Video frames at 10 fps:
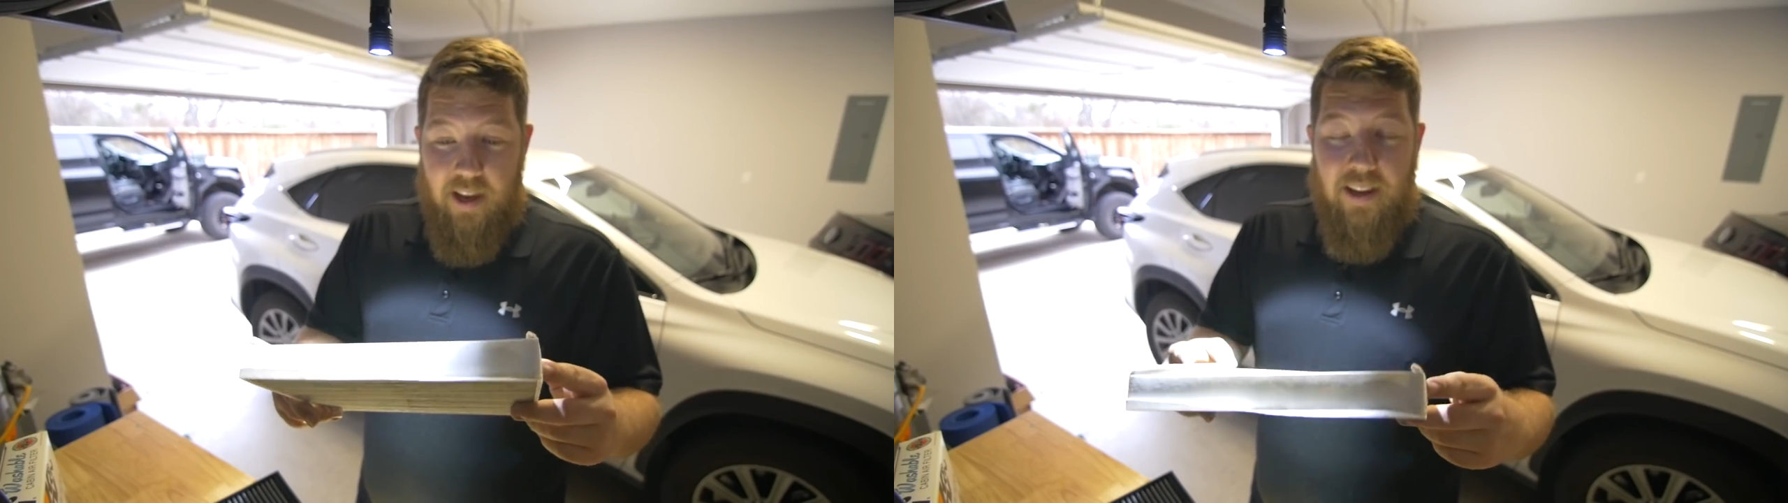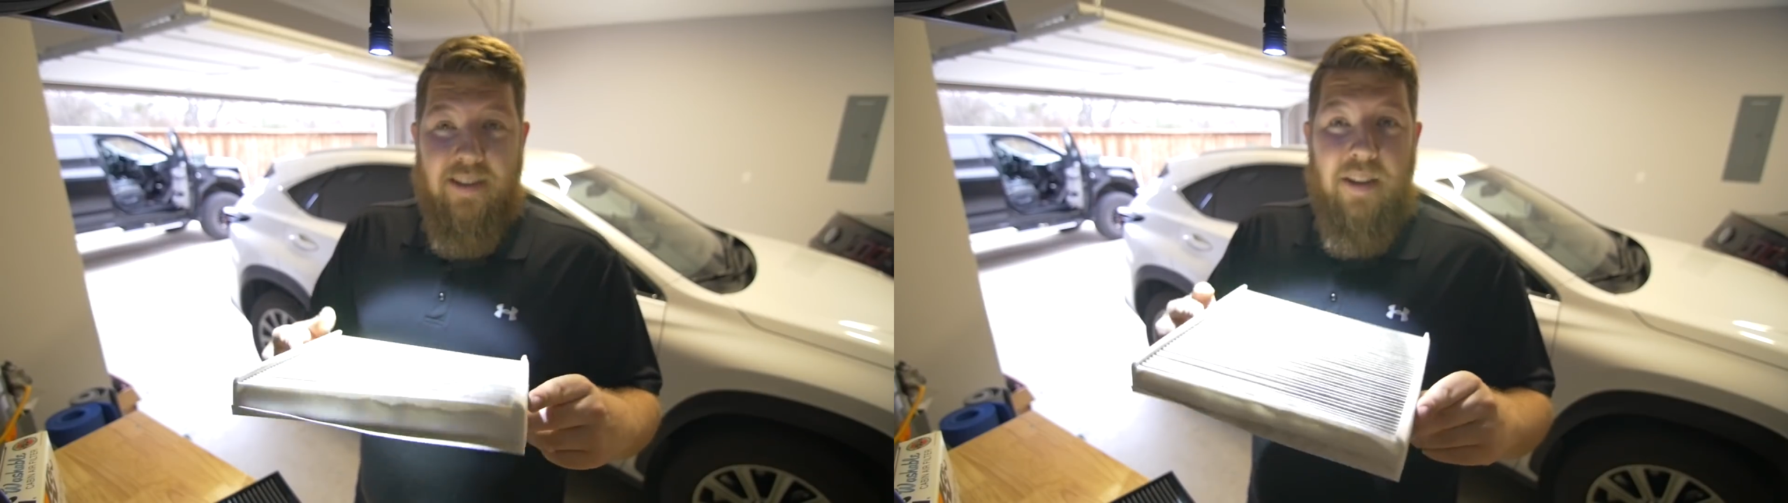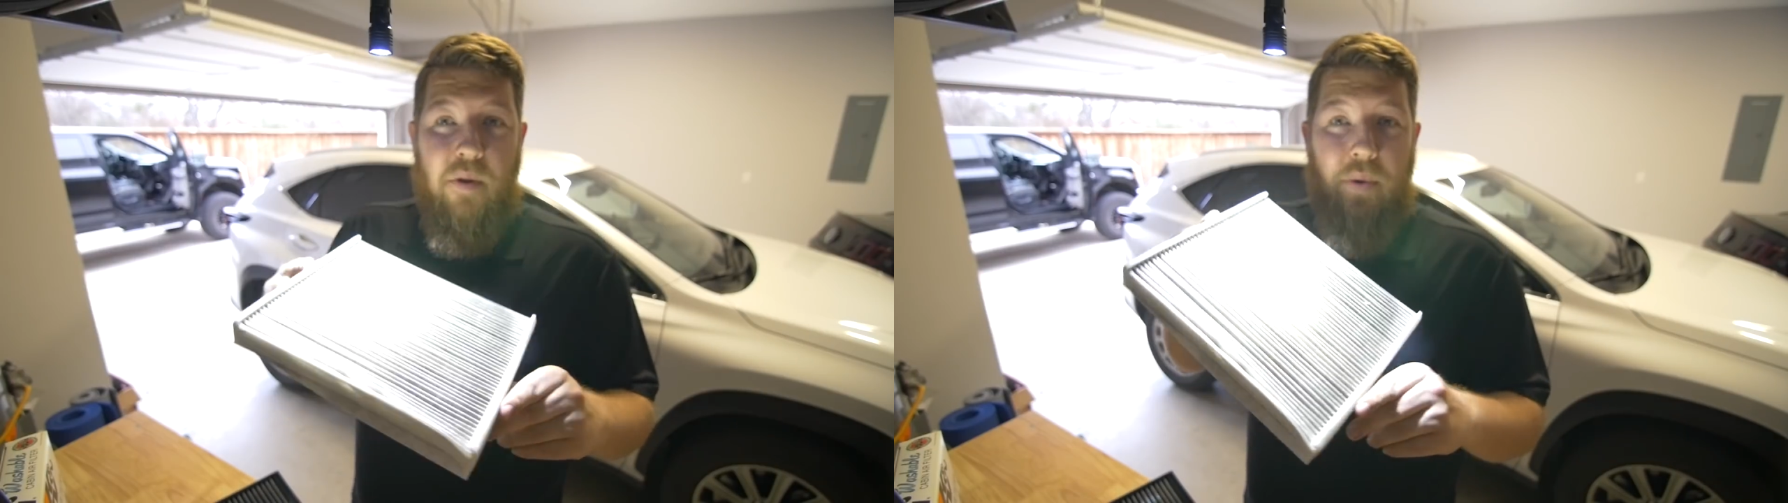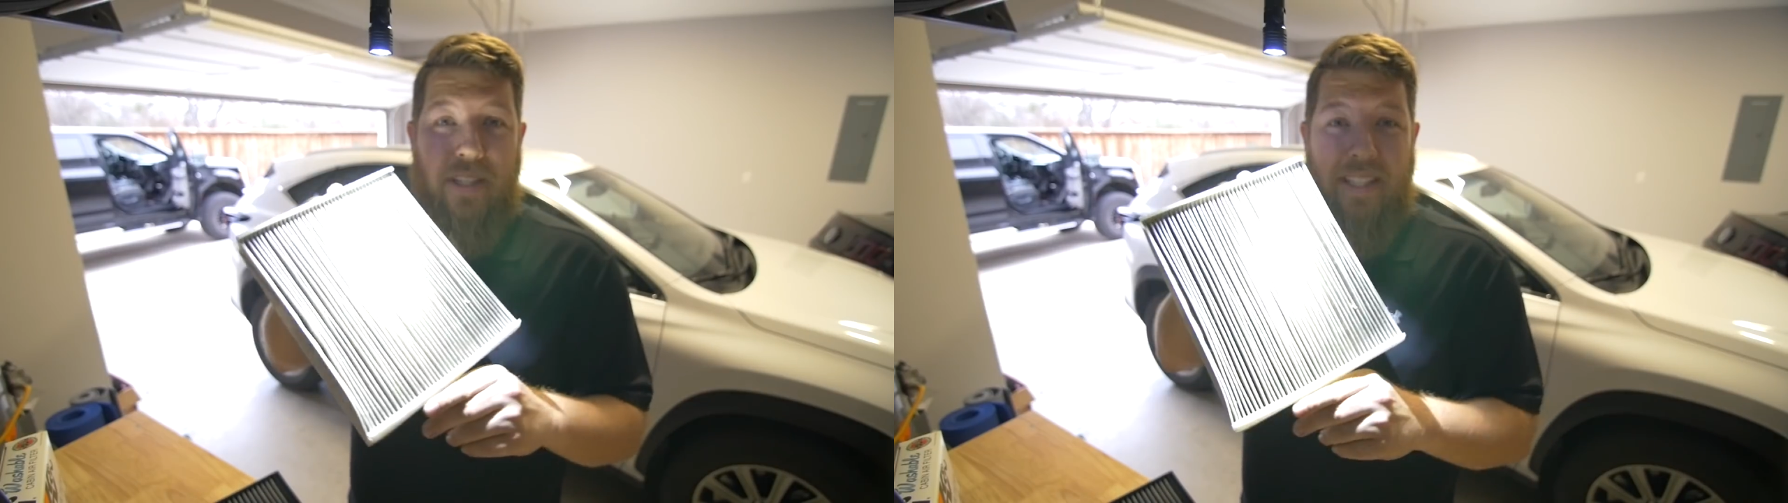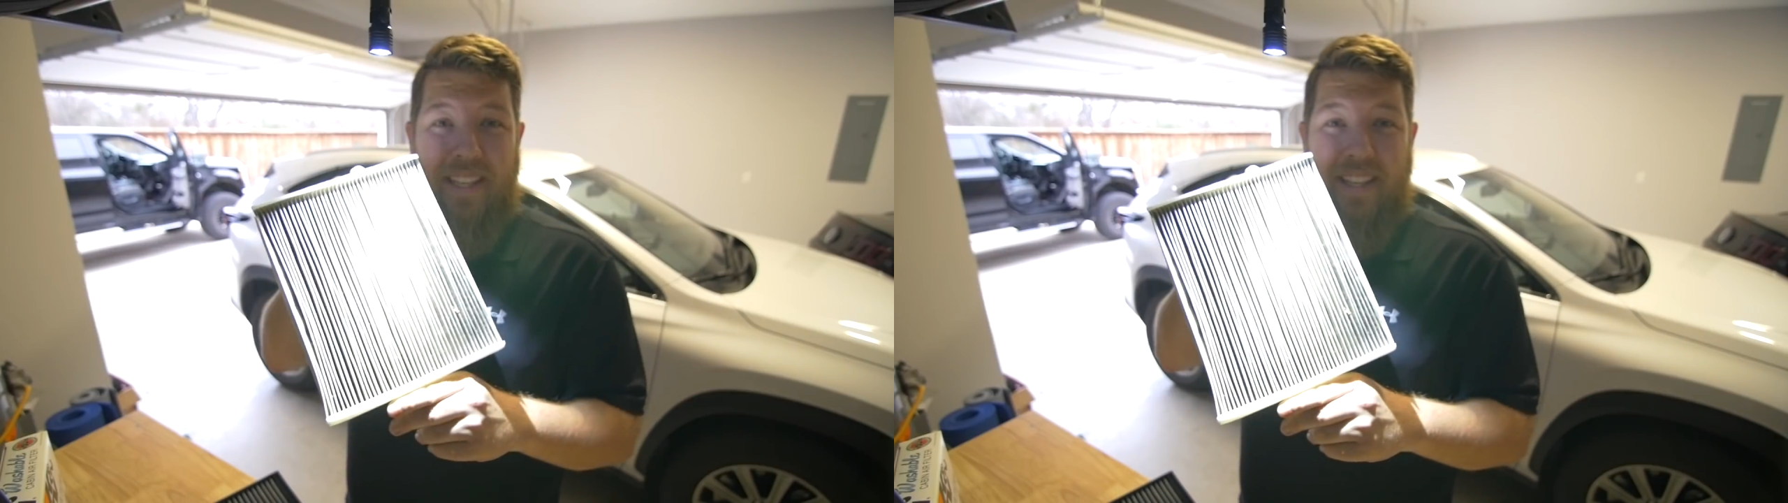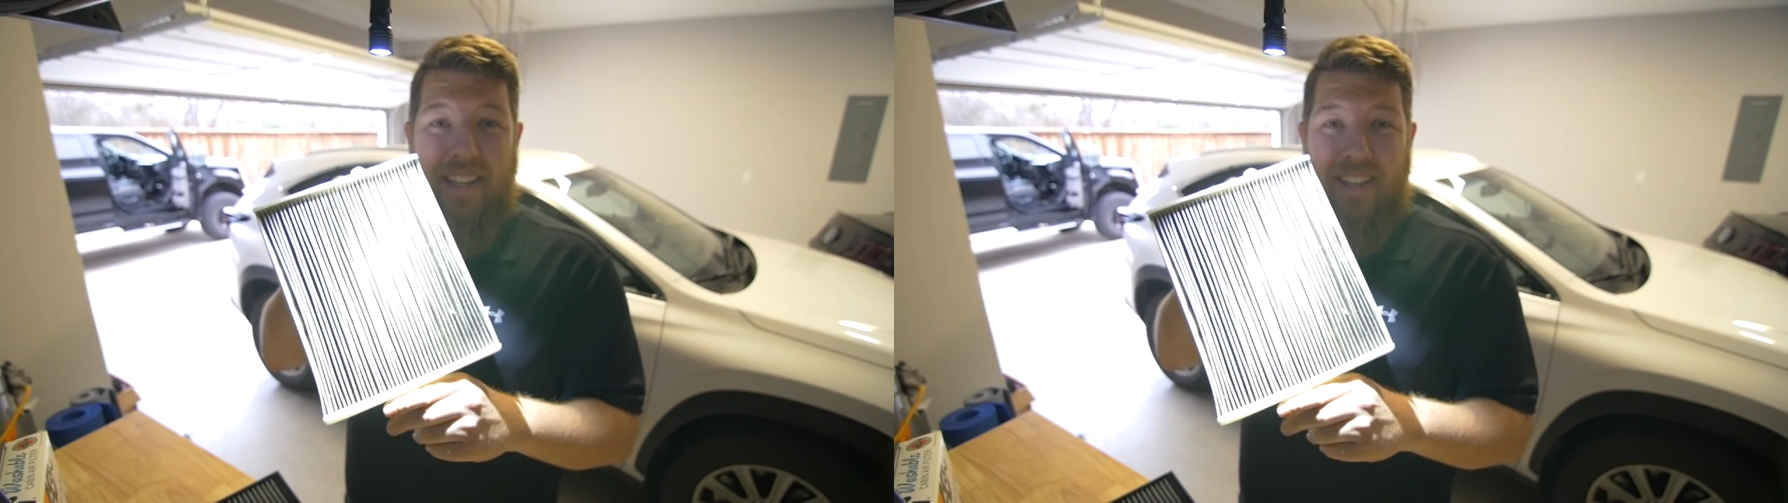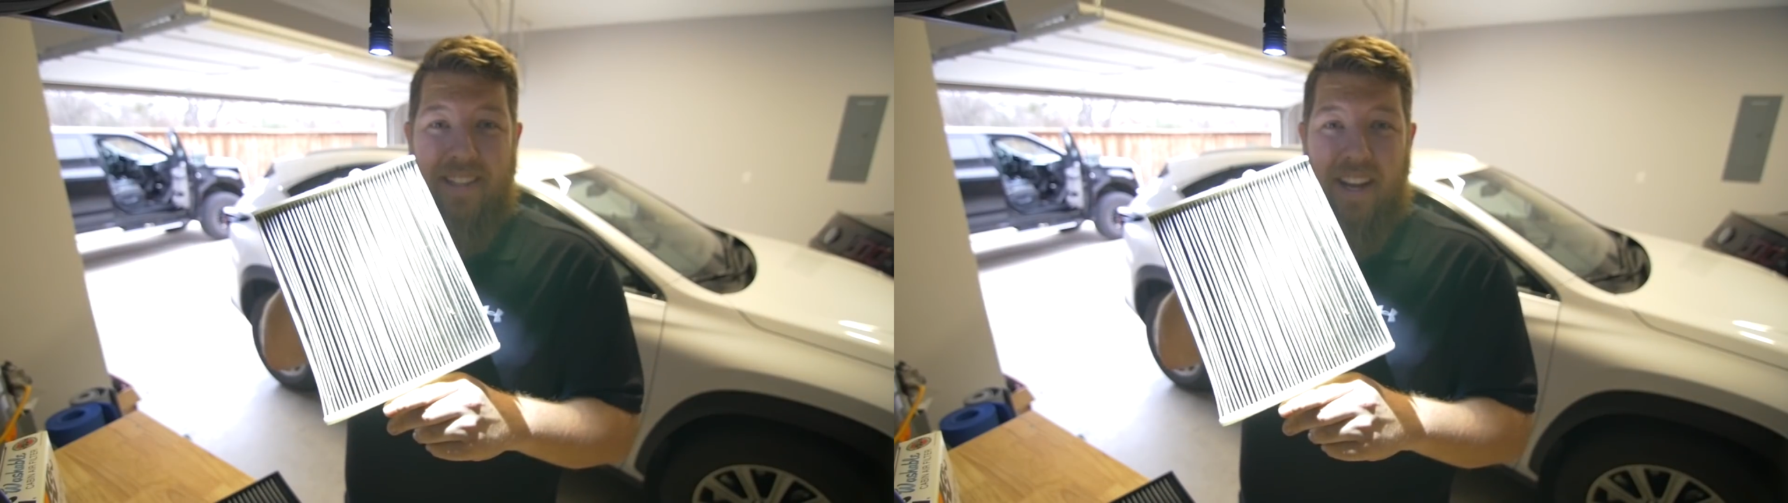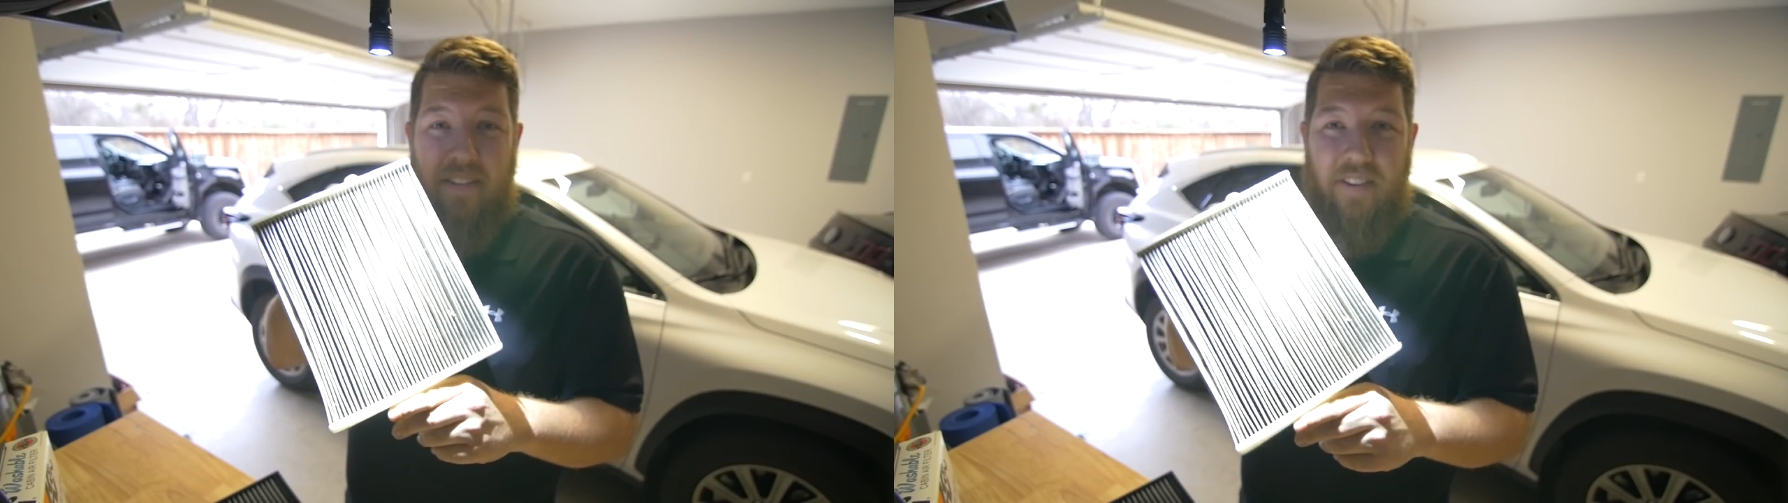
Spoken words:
and see what we see inside